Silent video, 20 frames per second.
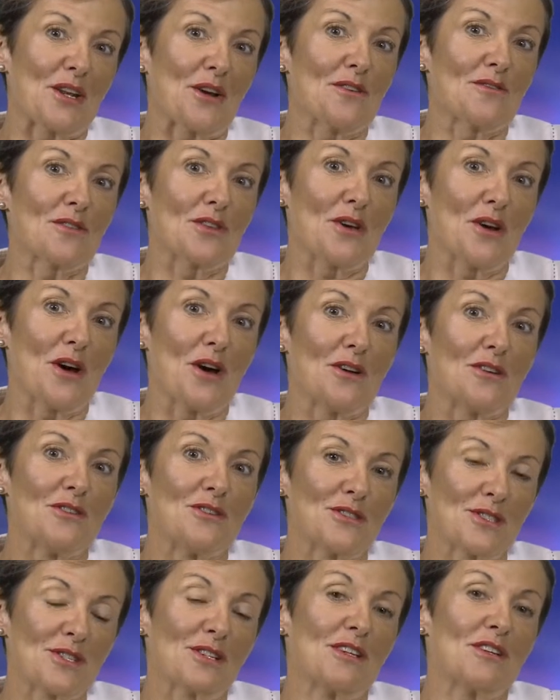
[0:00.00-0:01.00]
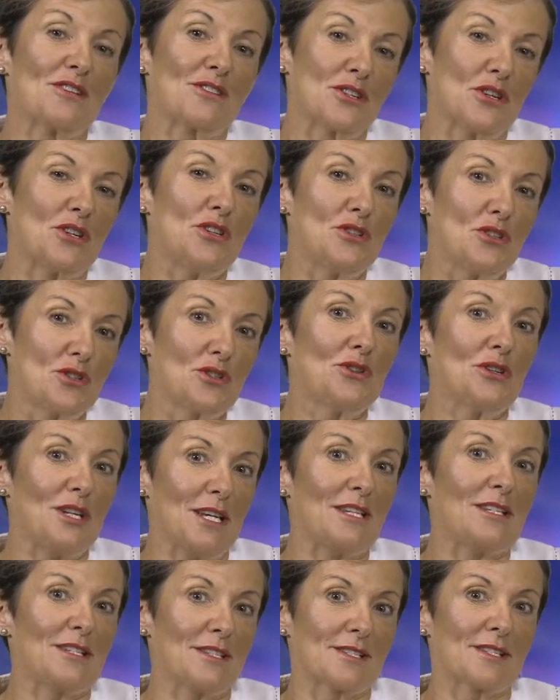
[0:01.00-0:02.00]
get over those, so you do
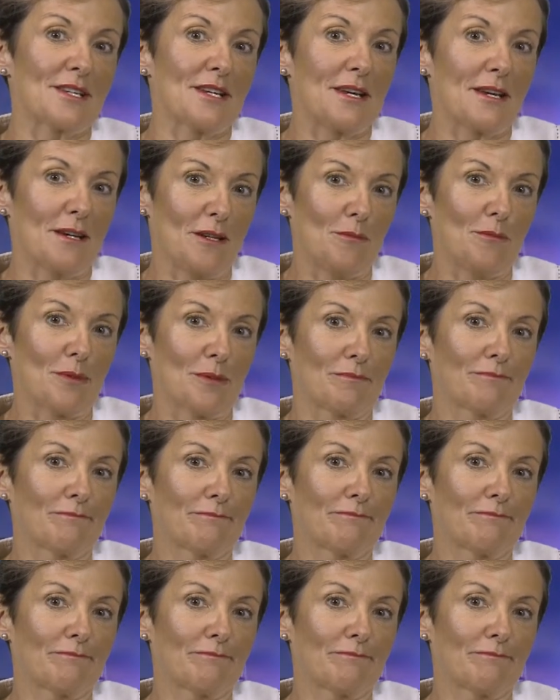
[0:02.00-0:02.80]
need to seek help.